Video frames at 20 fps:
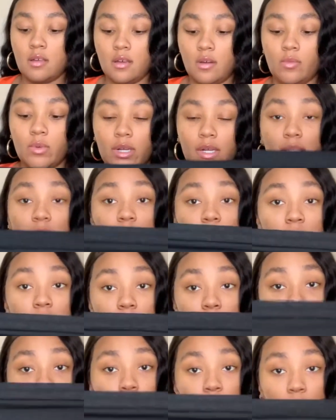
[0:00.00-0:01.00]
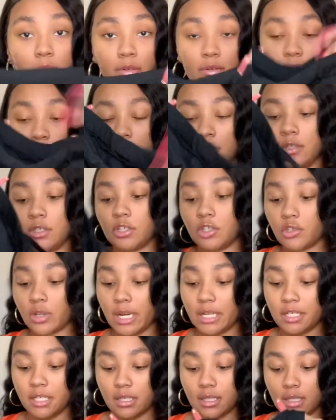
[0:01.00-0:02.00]
we're gonna see. They real
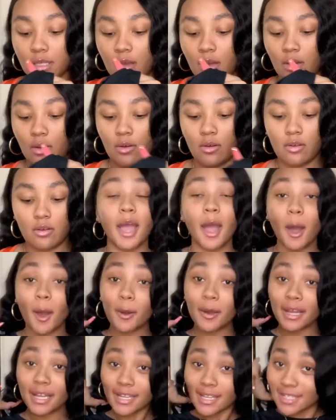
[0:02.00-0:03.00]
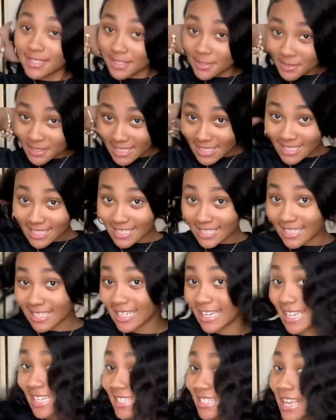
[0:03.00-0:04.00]
stretchy. So okay, y'all, so this is the
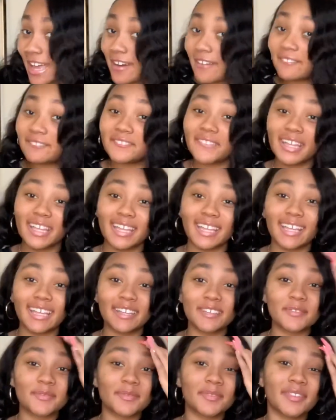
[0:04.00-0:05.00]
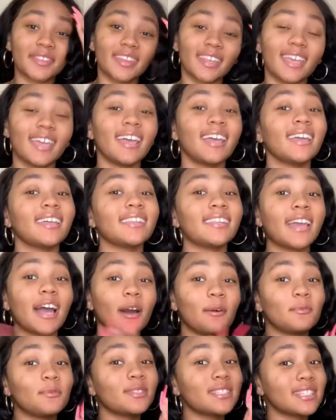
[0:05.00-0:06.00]
next outfit.
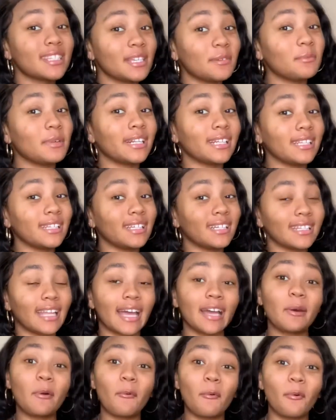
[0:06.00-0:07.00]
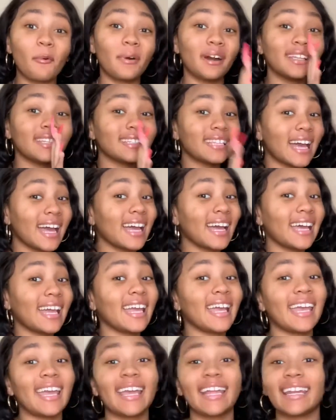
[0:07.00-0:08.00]
Y'all will see what it look like online
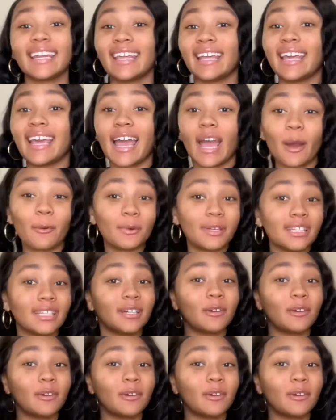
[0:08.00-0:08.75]
and then how it look